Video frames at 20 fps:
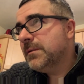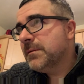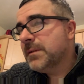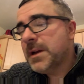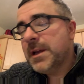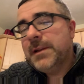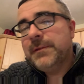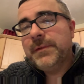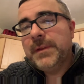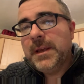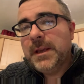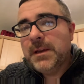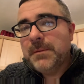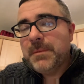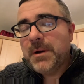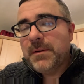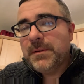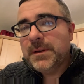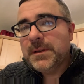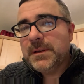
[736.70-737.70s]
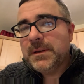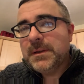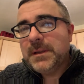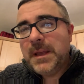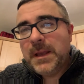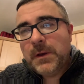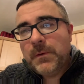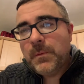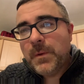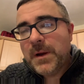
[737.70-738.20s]
kind of think about it and
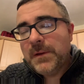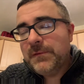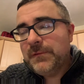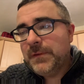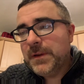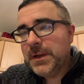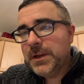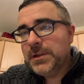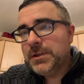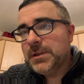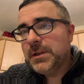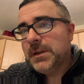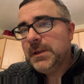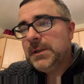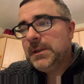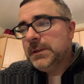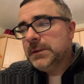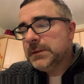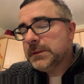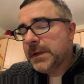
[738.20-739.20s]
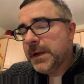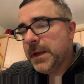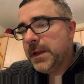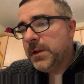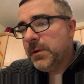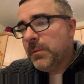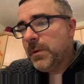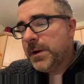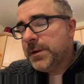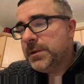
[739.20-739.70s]
think of what finish
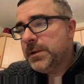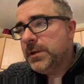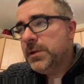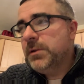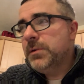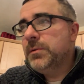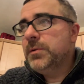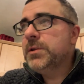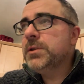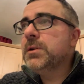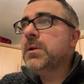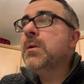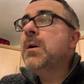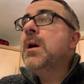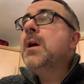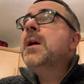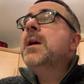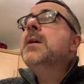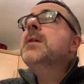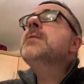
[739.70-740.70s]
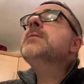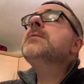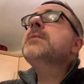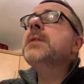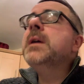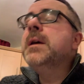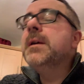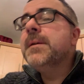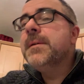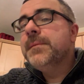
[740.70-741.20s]
you want to use. So
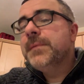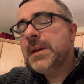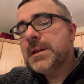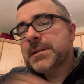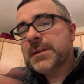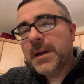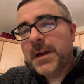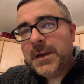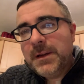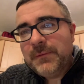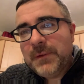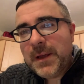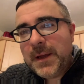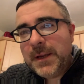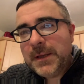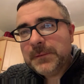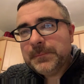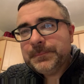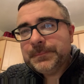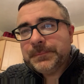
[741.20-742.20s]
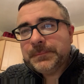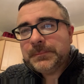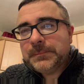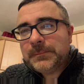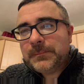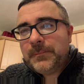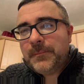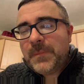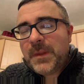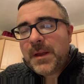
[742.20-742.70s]
that's kind of like
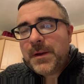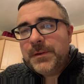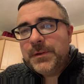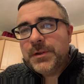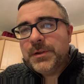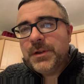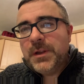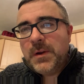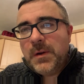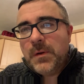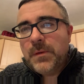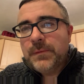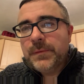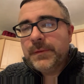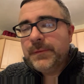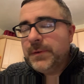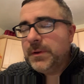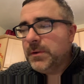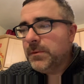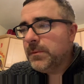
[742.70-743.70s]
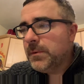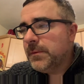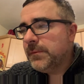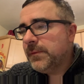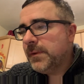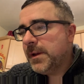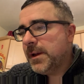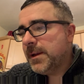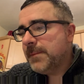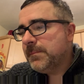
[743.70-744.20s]
just the overview
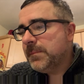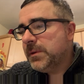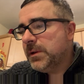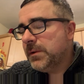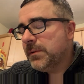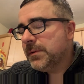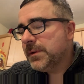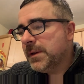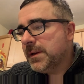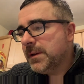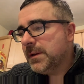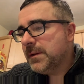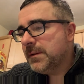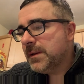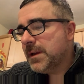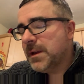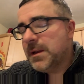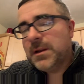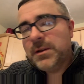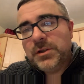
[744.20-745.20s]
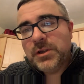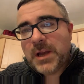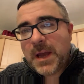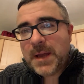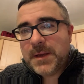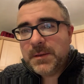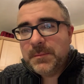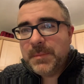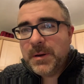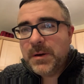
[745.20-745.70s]
of, you know, a
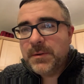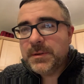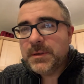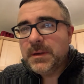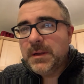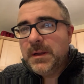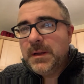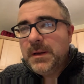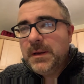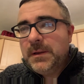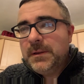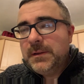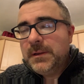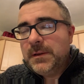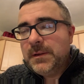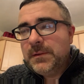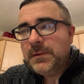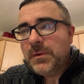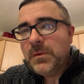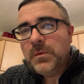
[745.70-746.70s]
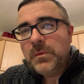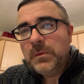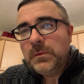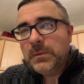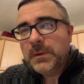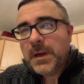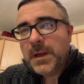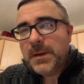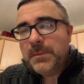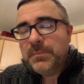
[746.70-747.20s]
chat about the whole
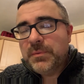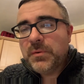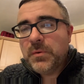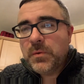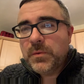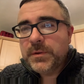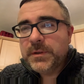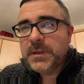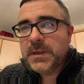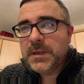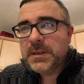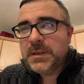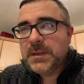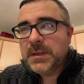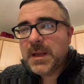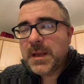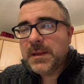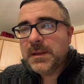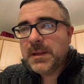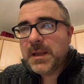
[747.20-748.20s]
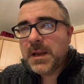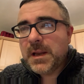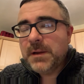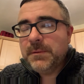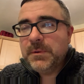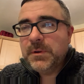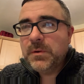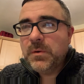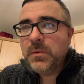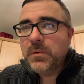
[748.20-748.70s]
kind of process that I
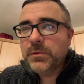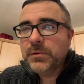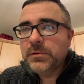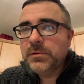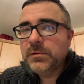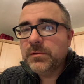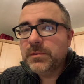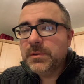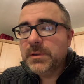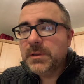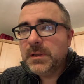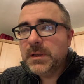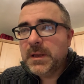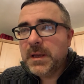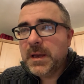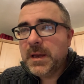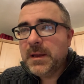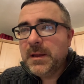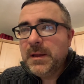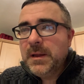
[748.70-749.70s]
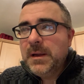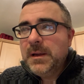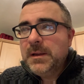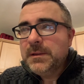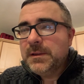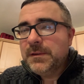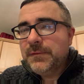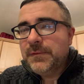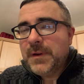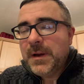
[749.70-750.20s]
would go through to the
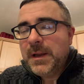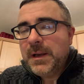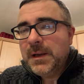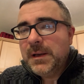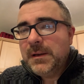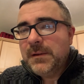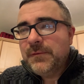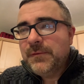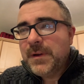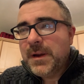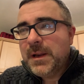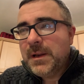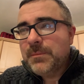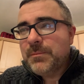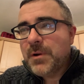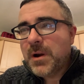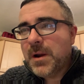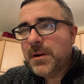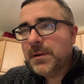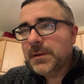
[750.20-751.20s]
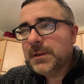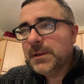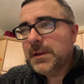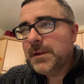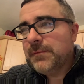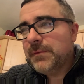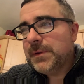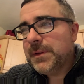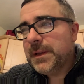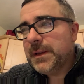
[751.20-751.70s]
final product and
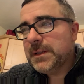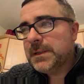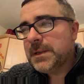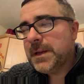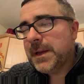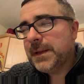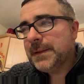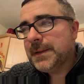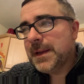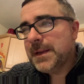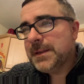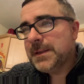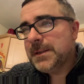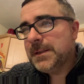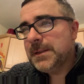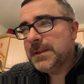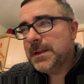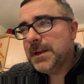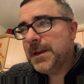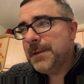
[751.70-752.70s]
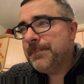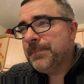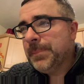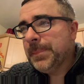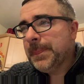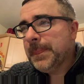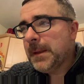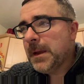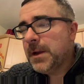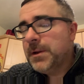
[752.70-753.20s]
different things like that. And
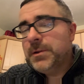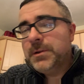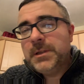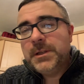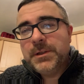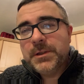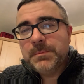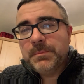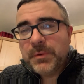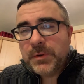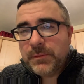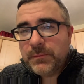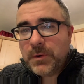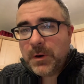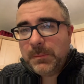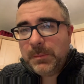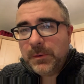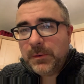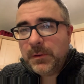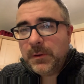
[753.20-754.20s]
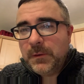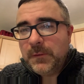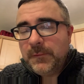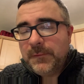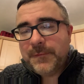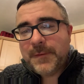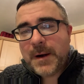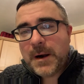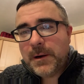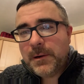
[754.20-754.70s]
I usually just put a rubber
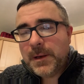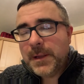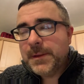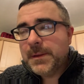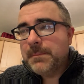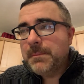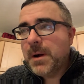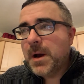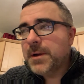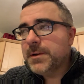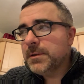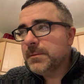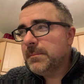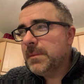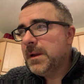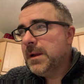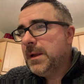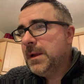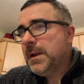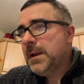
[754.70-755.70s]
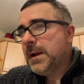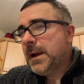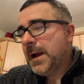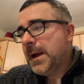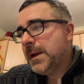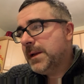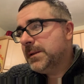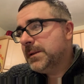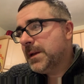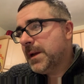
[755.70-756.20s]
farrel at the bottom,
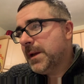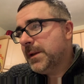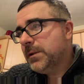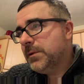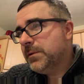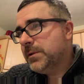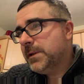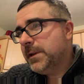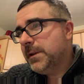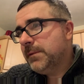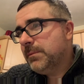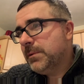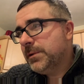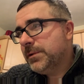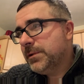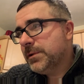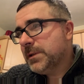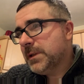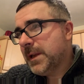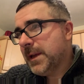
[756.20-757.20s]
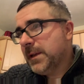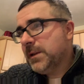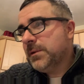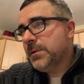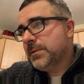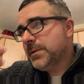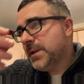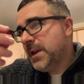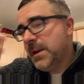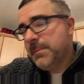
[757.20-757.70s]
and I usually will just, like, you
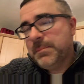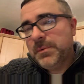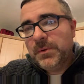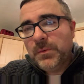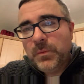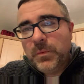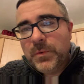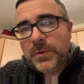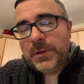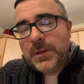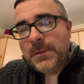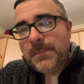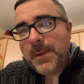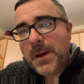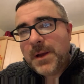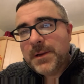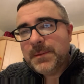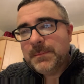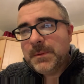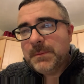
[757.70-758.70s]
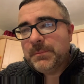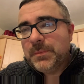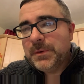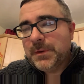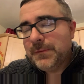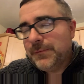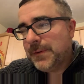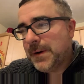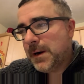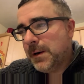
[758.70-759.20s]
know, taper the wood at the bottom and put
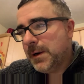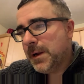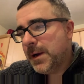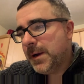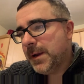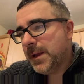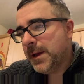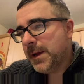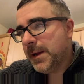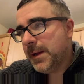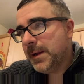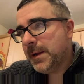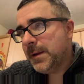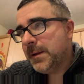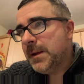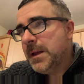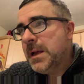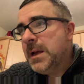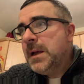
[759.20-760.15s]
the farrel on. I